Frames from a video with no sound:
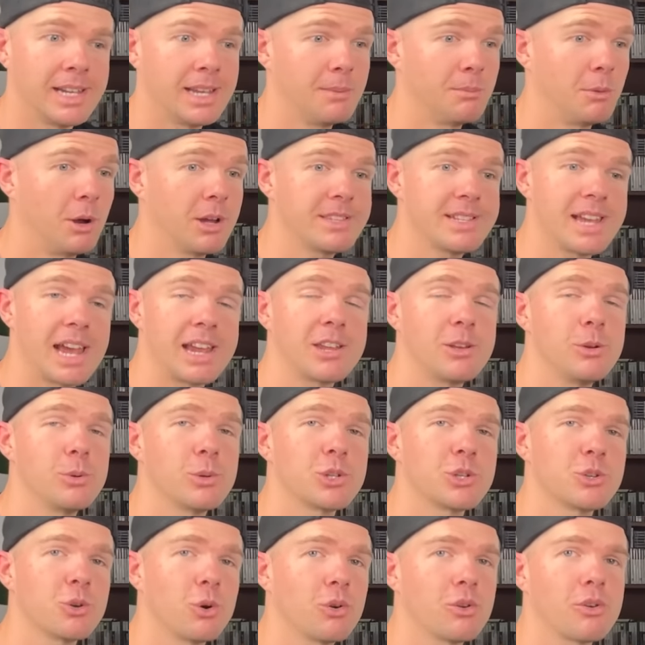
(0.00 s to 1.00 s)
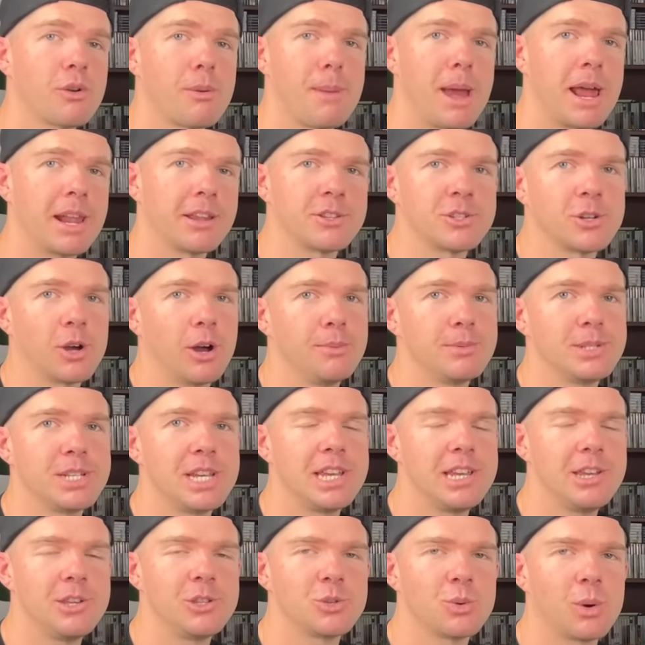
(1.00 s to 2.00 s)
It might take you a shorter amount of time
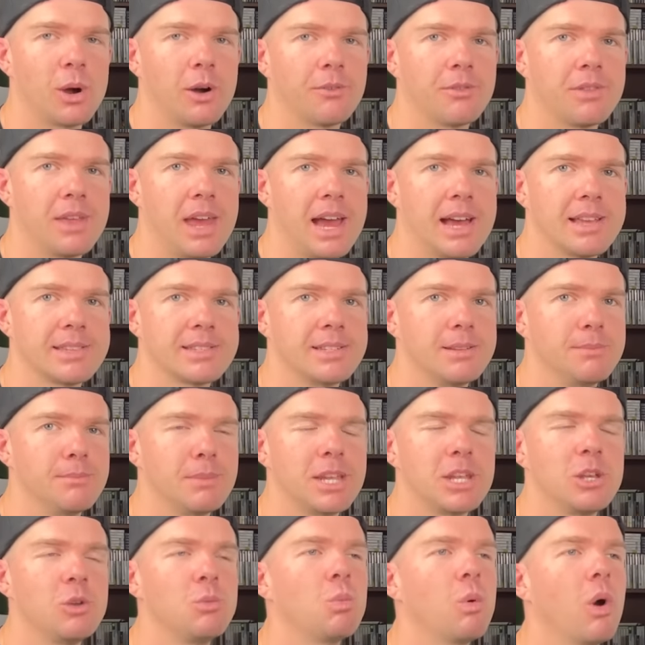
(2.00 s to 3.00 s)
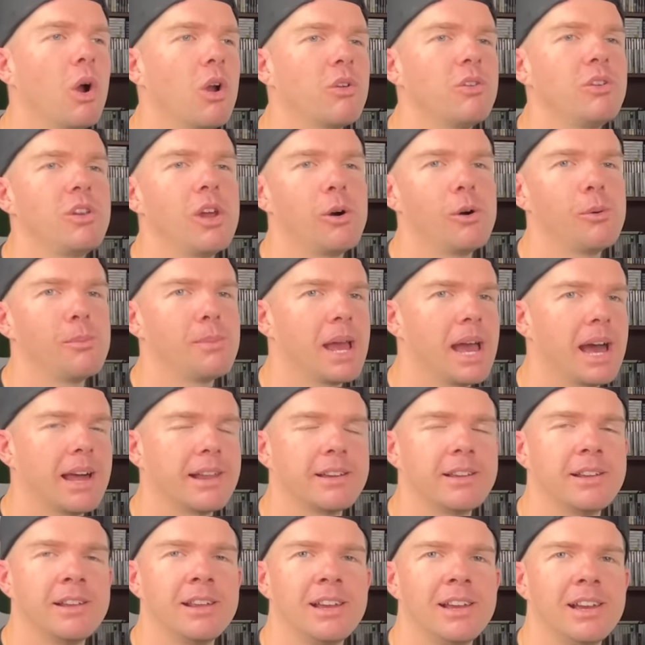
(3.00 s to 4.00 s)
to hit your 12,000, but you won't know
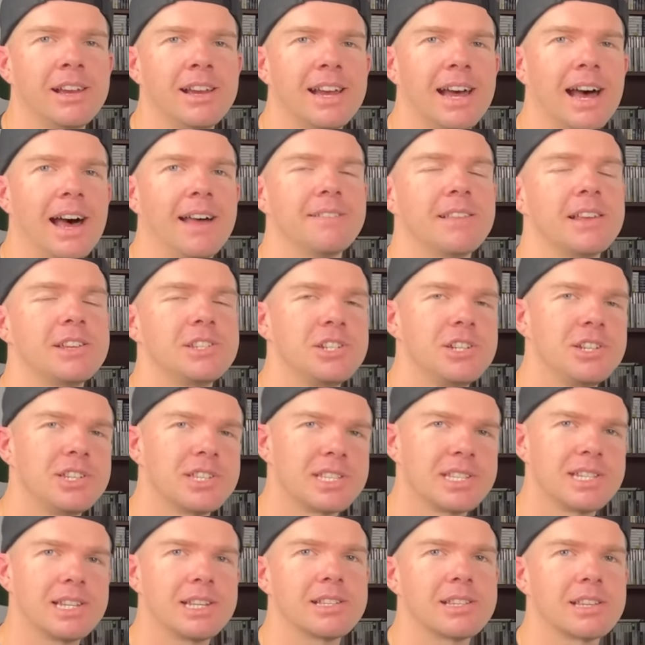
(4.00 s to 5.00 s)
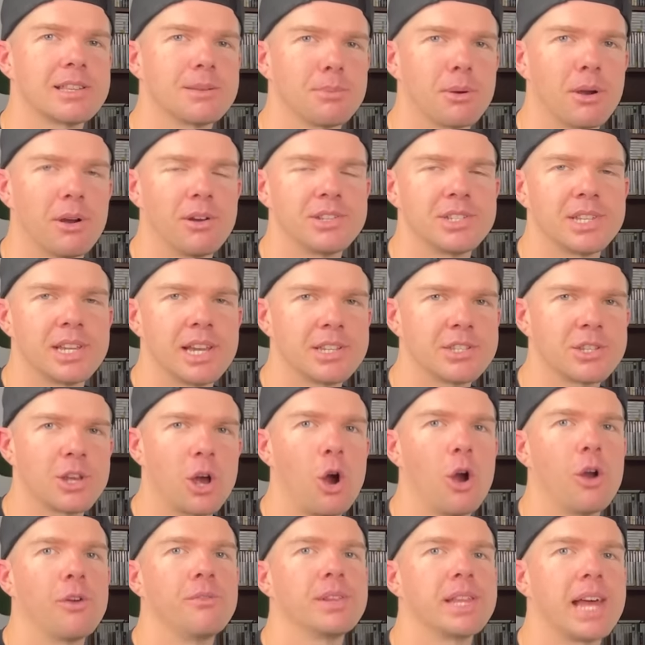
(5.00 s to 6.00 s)
about it unless you stick to the
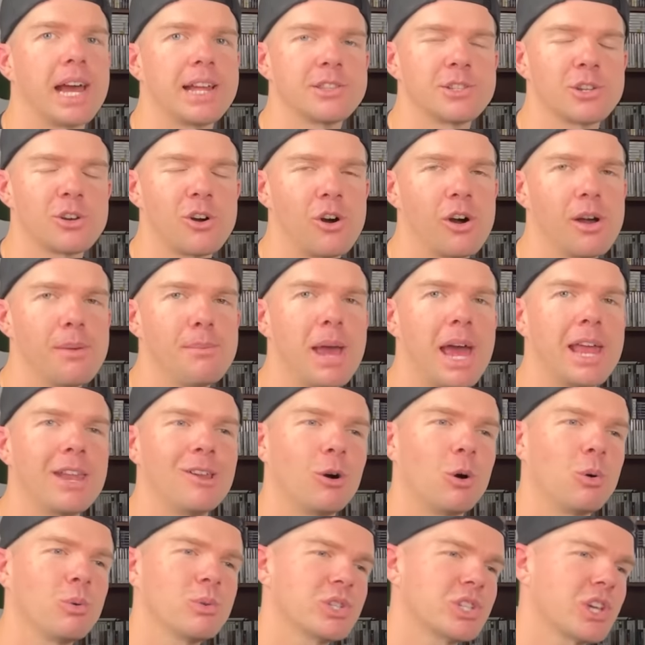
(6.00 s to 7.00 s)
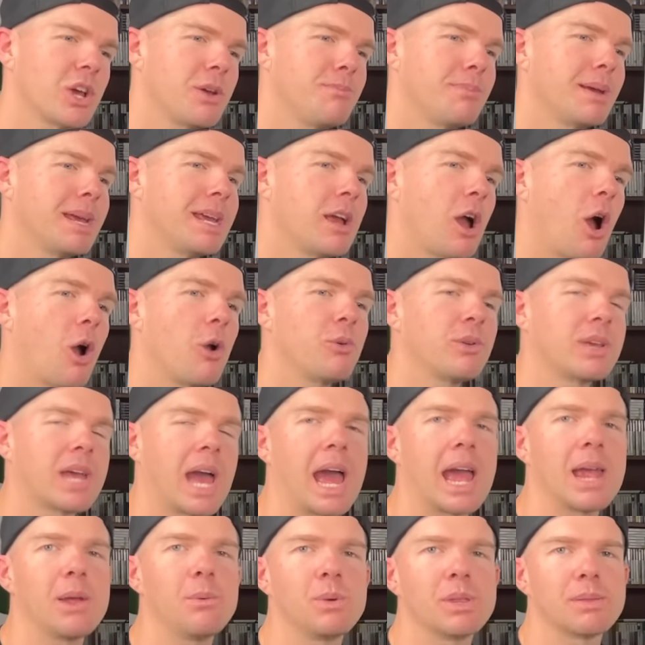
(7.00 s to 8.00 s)
process over that time and also be
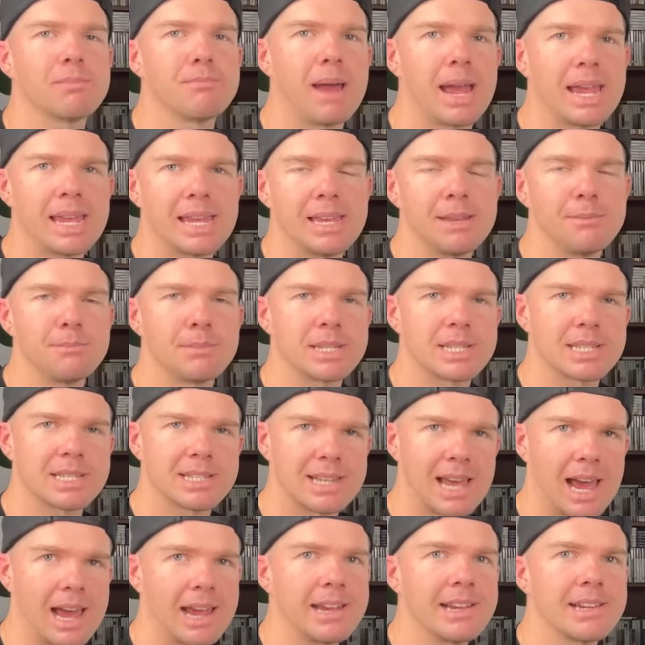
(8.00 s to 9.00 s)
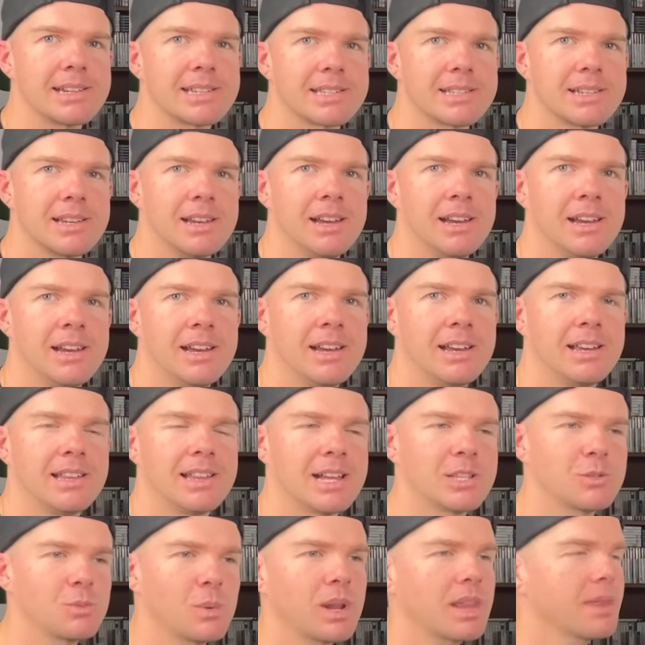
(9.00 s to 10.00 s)
okay with making mistakes.
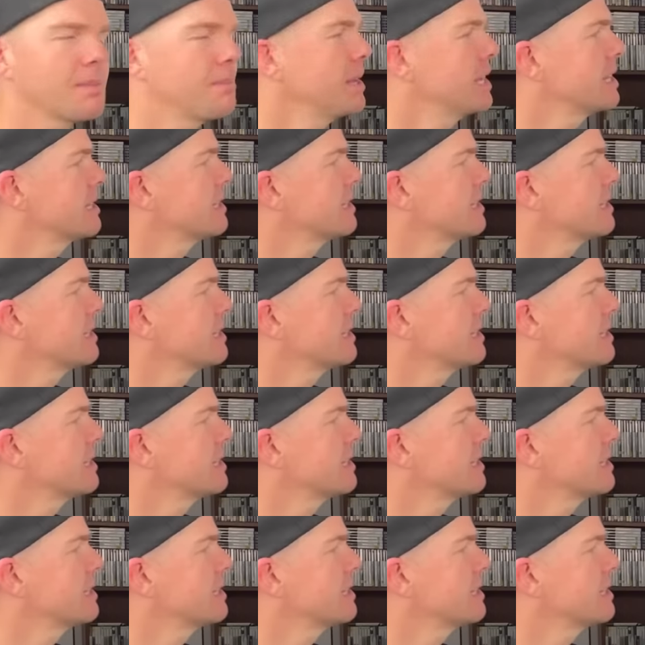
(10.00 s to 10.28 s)
That's one of the